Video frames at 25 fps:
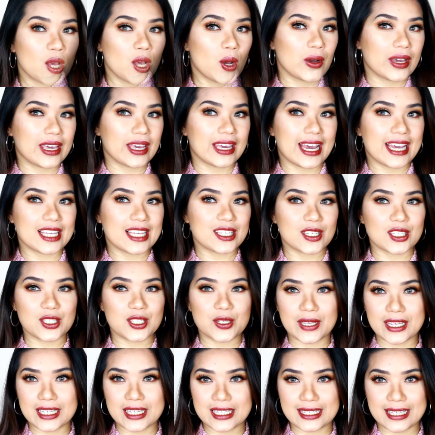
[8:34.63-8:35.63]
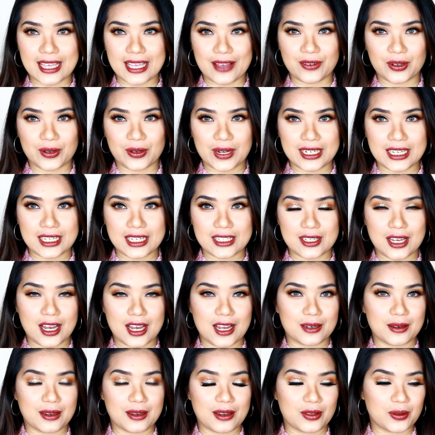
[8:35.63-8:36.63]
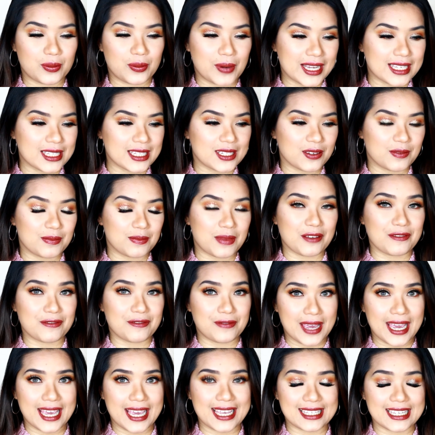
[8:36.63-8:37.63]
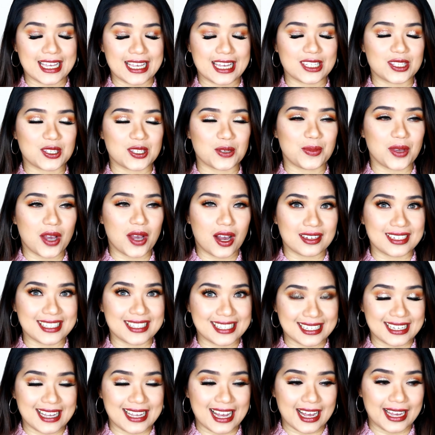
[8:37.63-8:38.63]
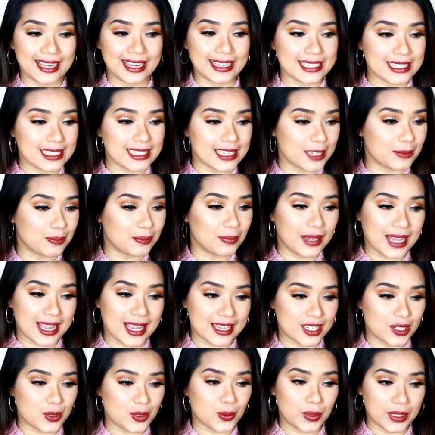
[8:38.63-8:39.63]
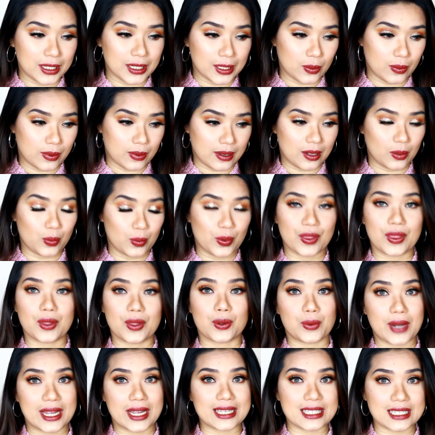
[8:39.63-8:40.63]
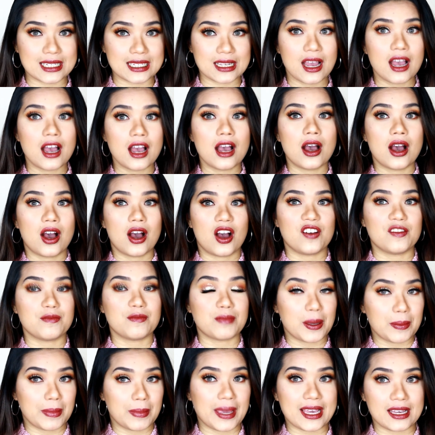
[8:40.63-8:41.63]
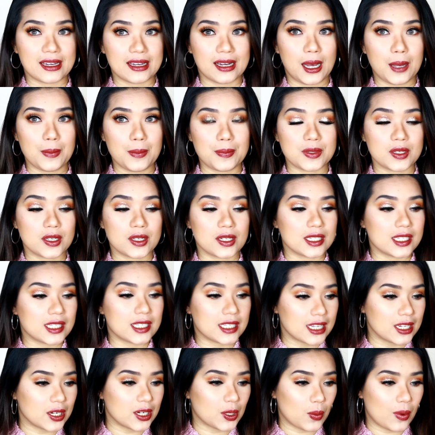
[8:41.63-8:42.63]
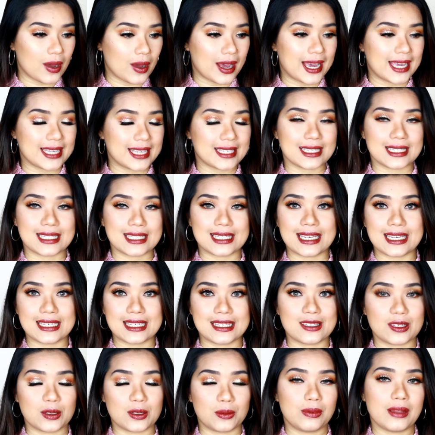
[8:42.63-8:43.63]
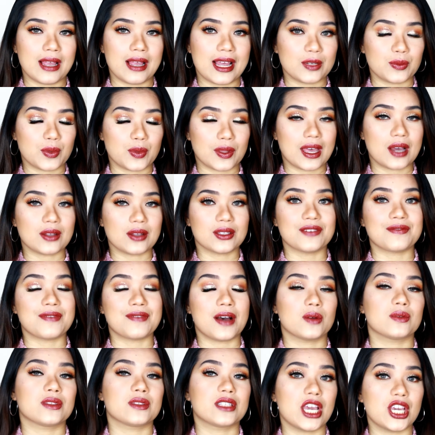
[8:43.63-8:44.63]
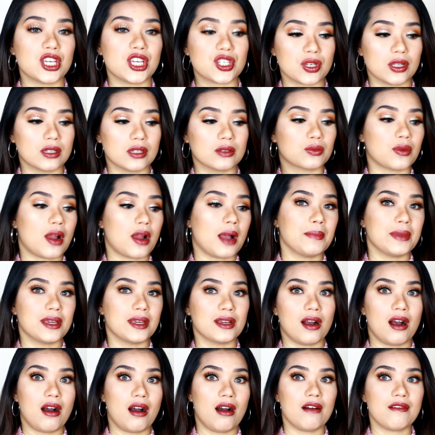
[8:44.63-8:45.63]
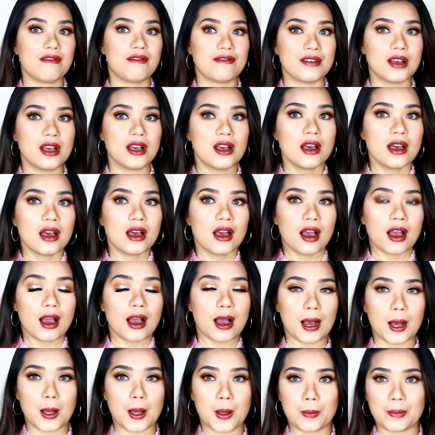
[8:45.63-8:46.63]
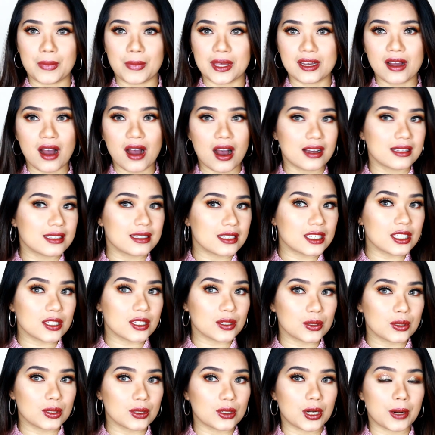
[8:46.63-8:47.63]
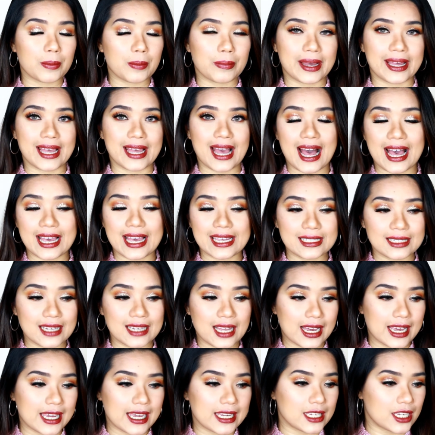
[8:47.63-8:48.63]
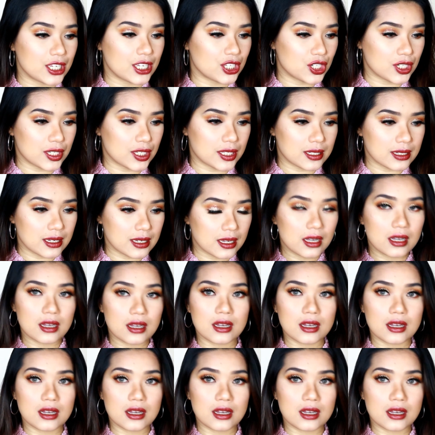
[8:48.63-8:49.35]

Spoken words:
Okay guys, as you can see, I've already done the rest of my face, and to be honest, guys, it blended really well with the rest of my makeup. Concealer wise, it's easy to blend without the foundation rubbing off. My contour, my highlight, it just